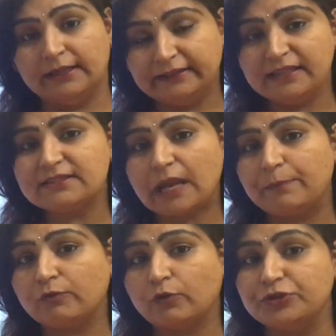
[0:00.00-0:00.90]
These
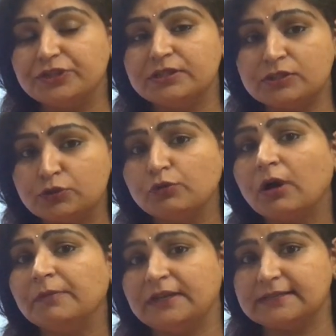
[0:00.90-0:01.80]
type of questions do
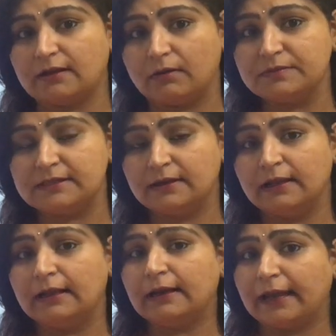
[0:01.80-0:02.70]
come in exams,
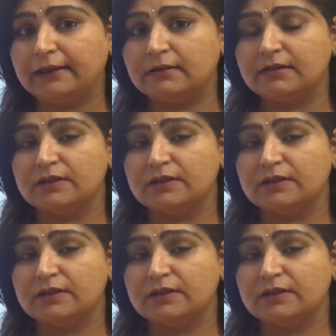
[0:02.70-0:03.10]
like